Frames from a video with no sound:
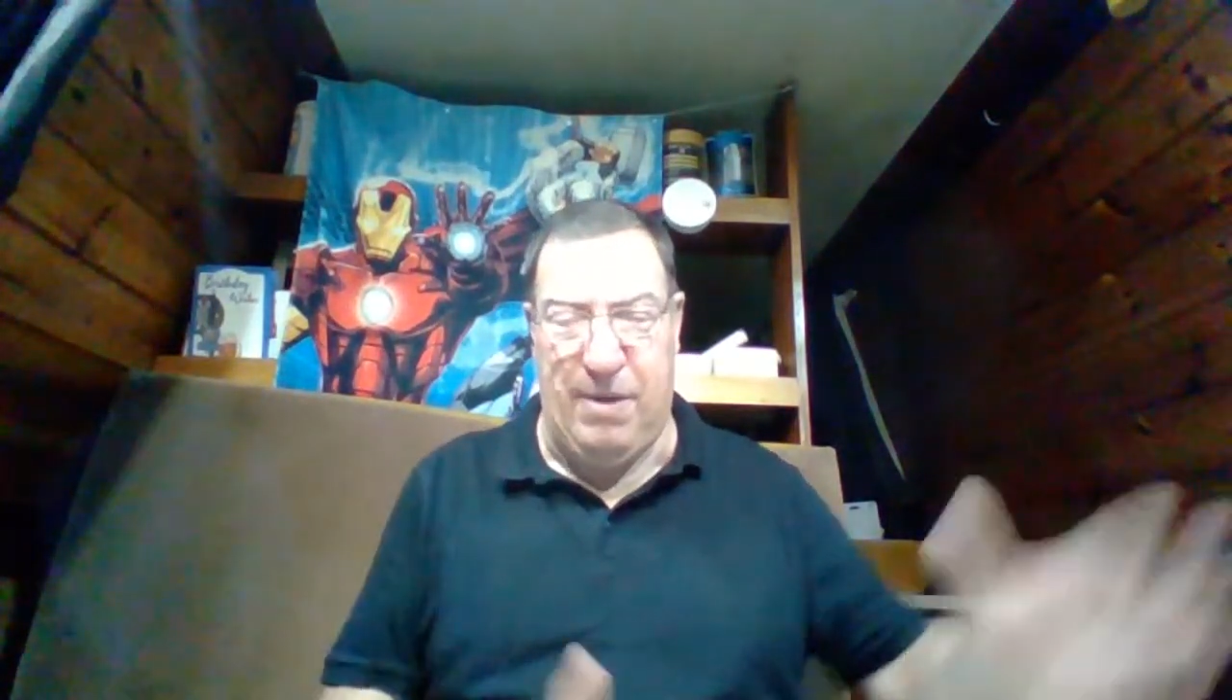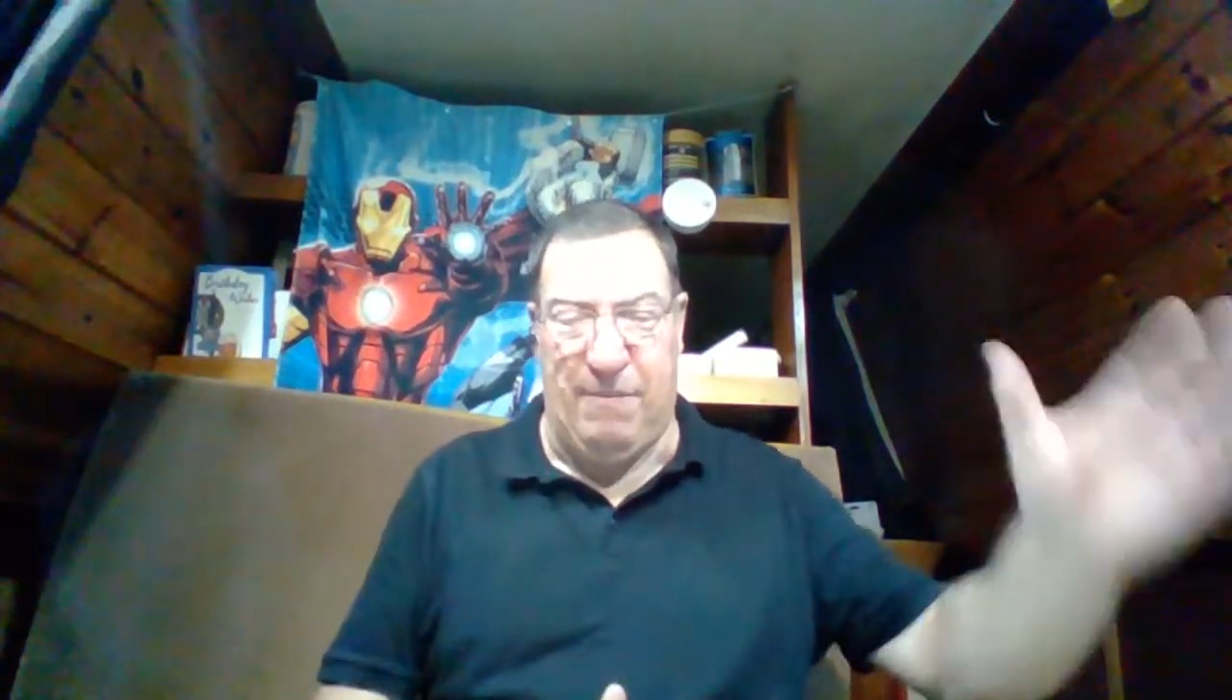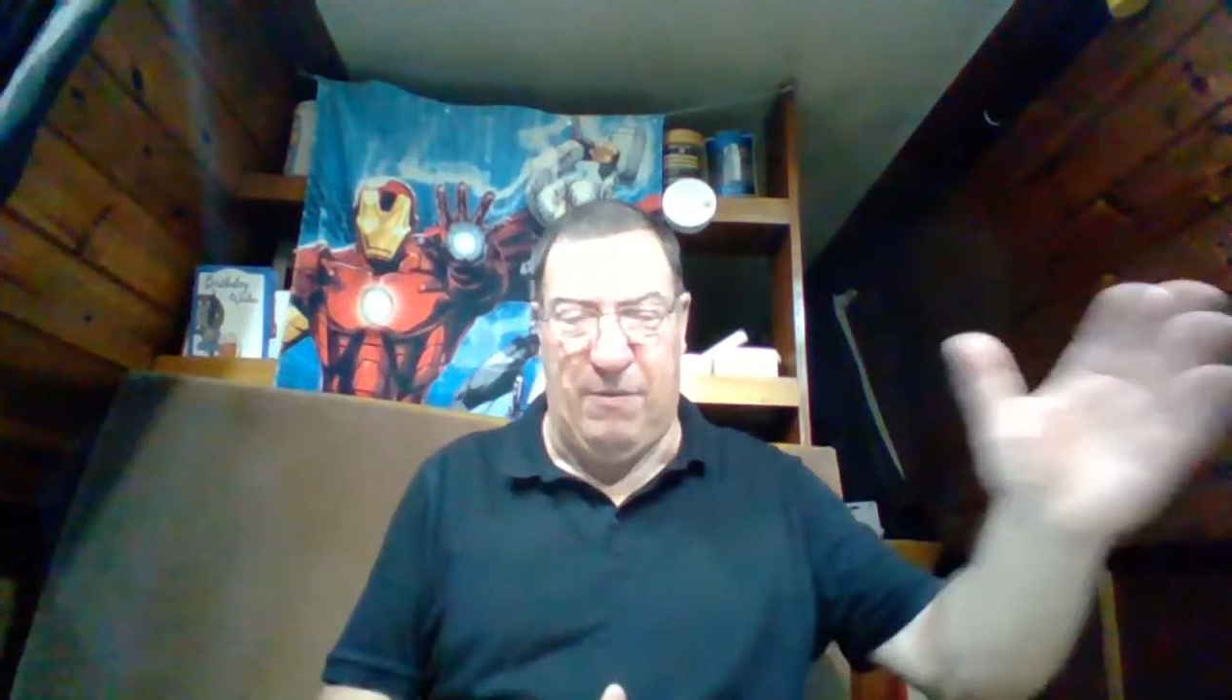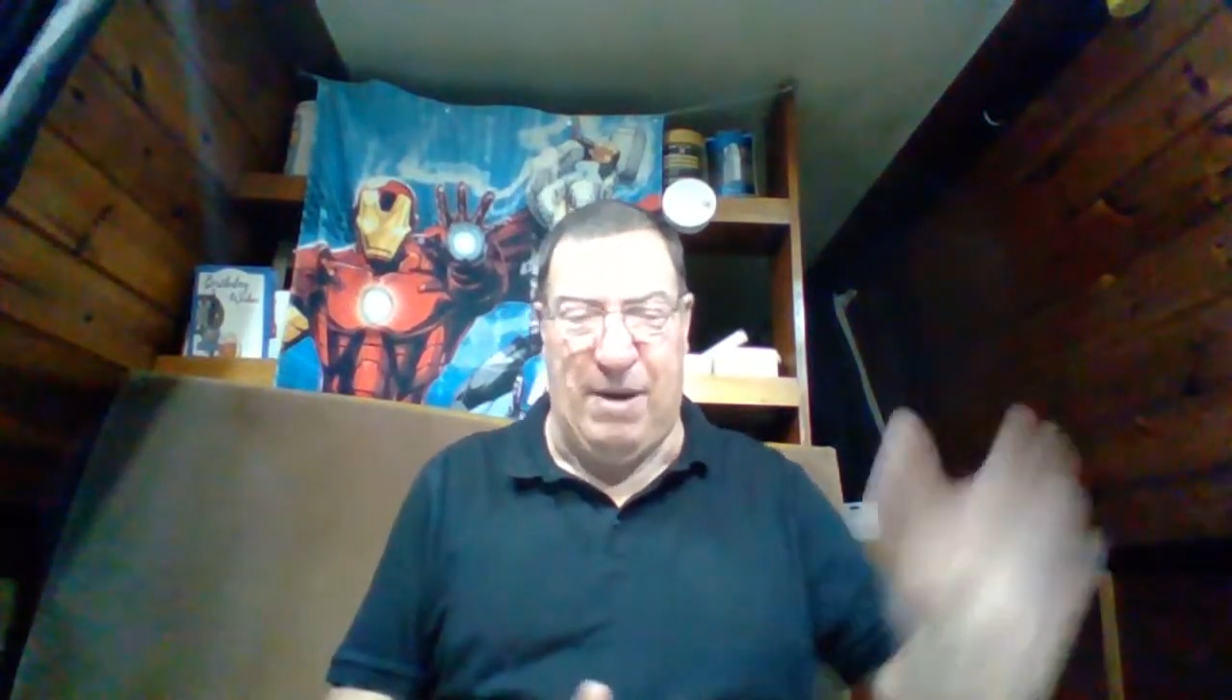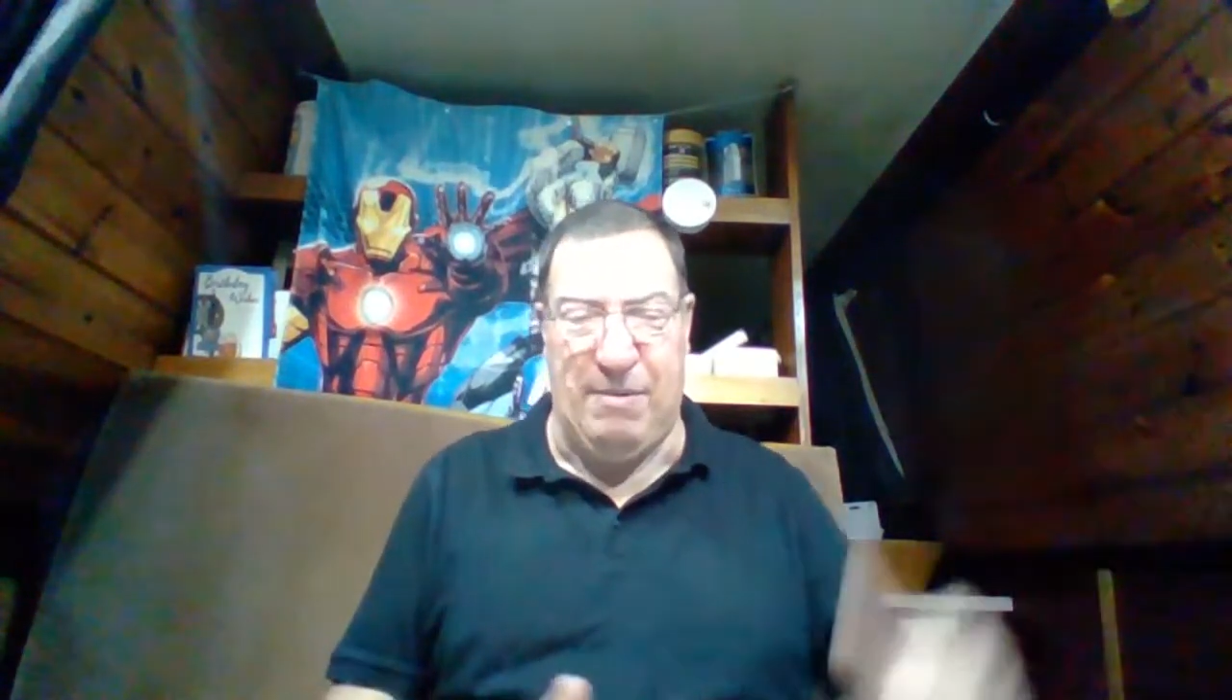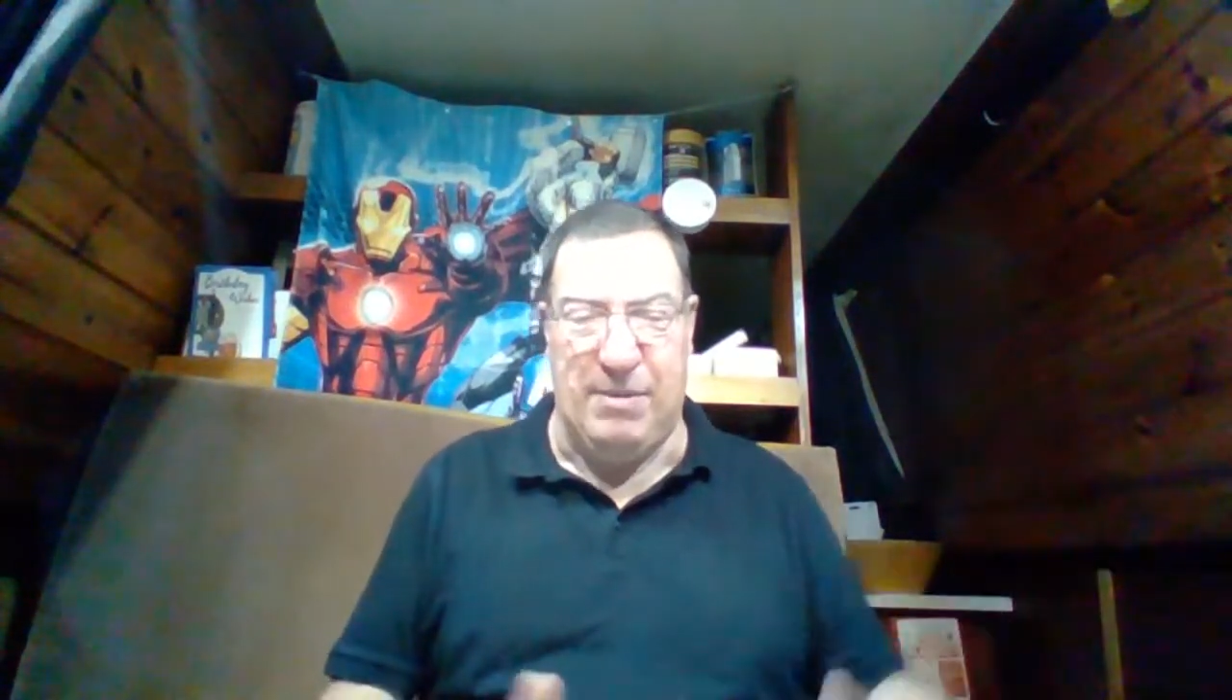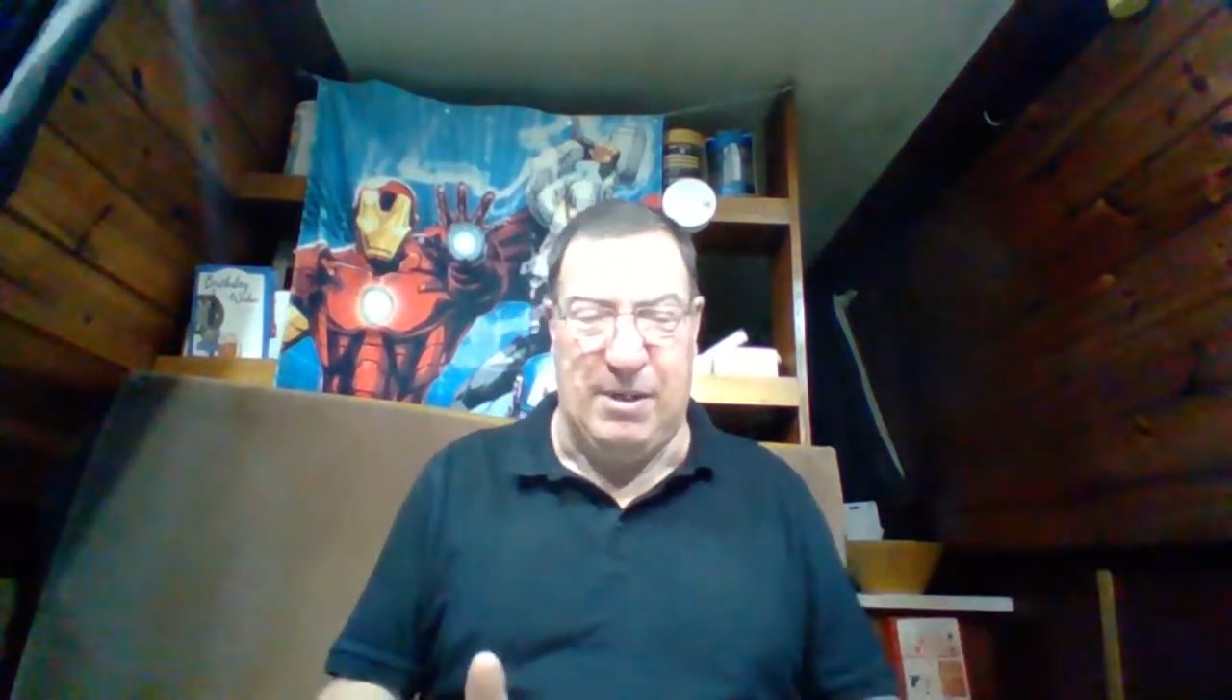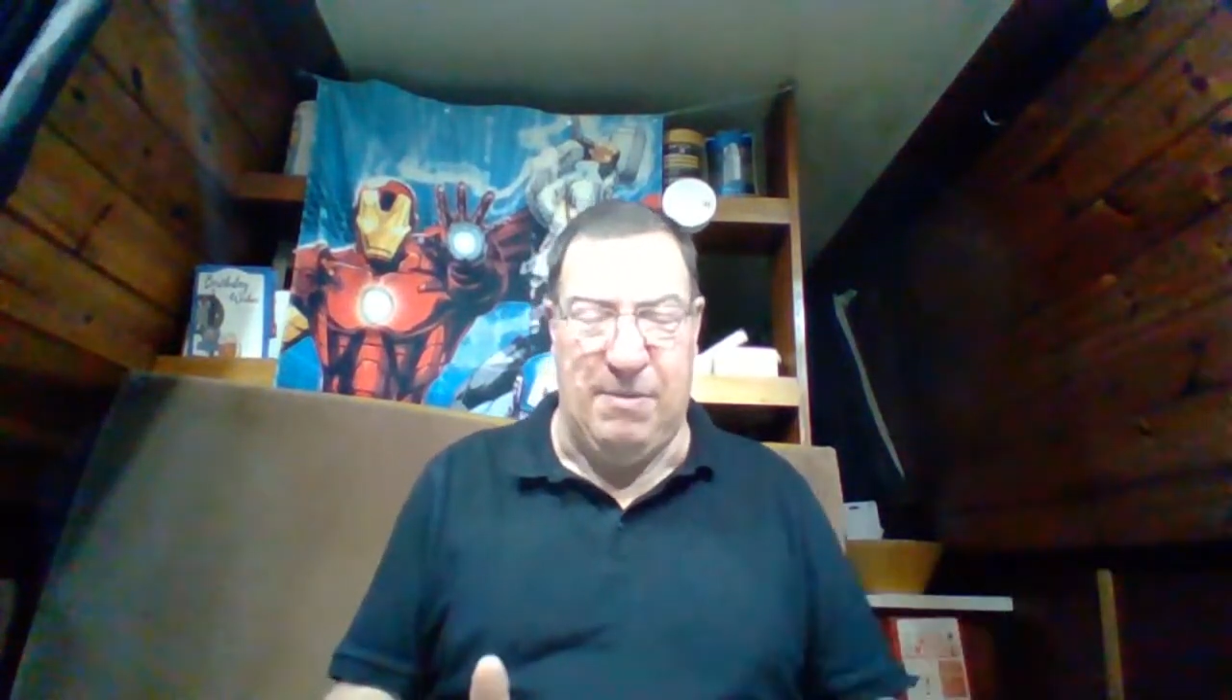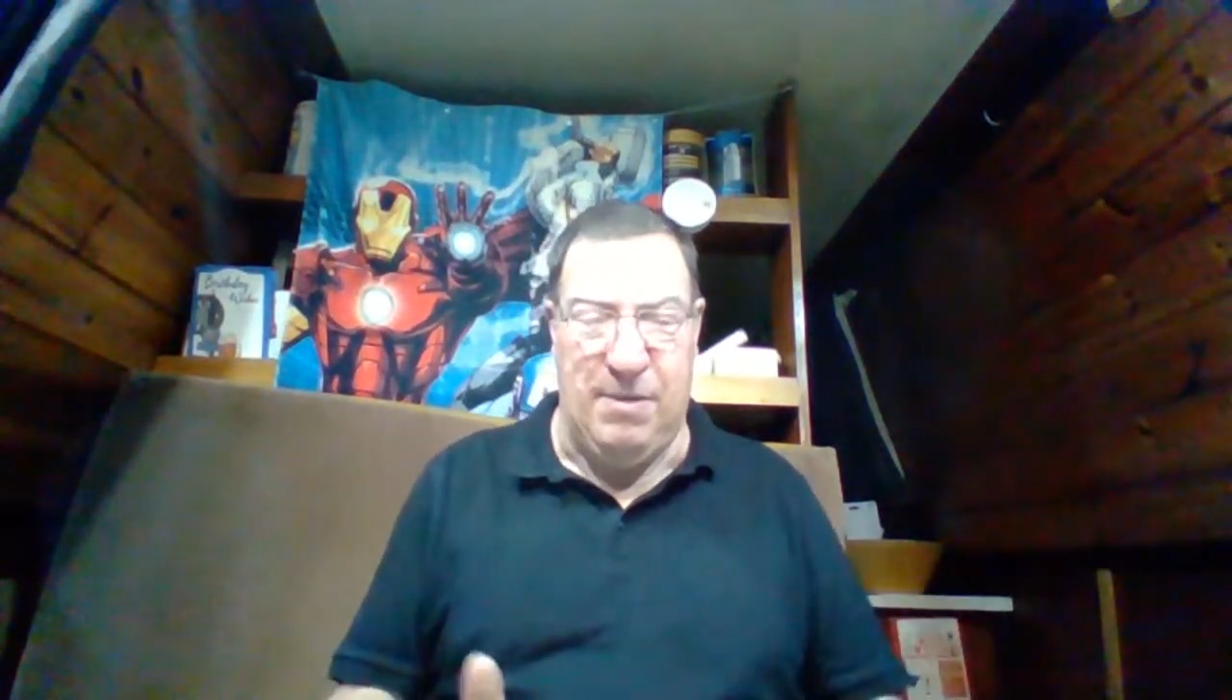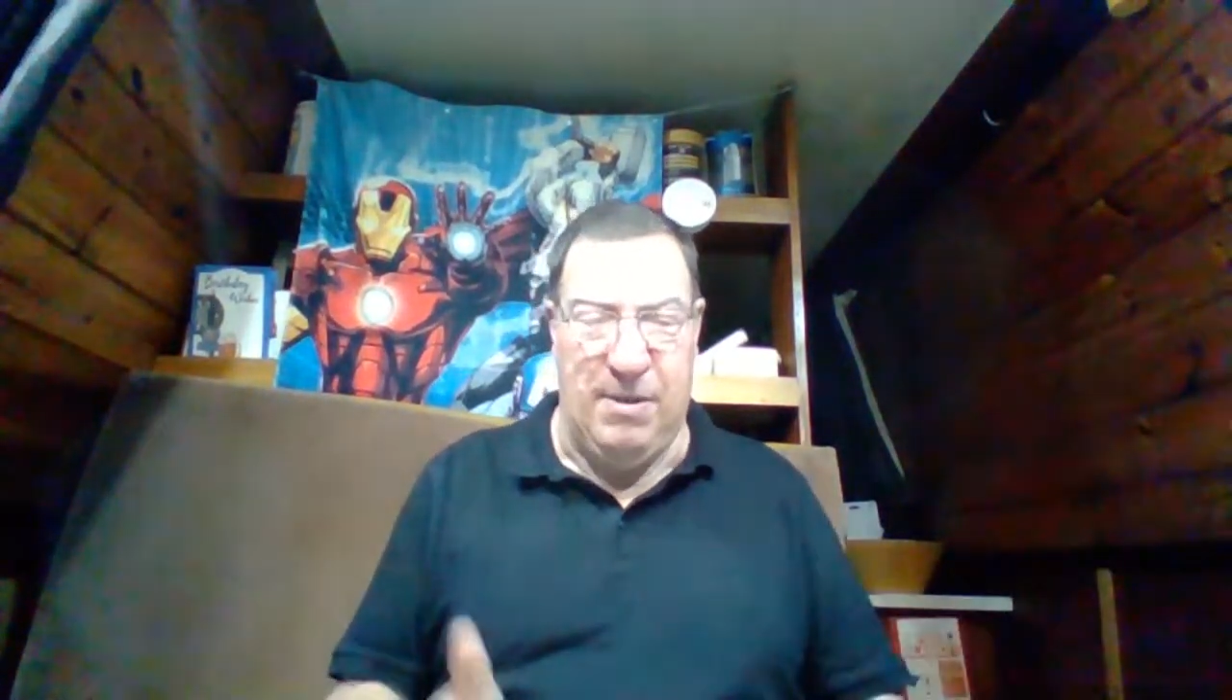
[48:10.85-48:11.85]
other out. So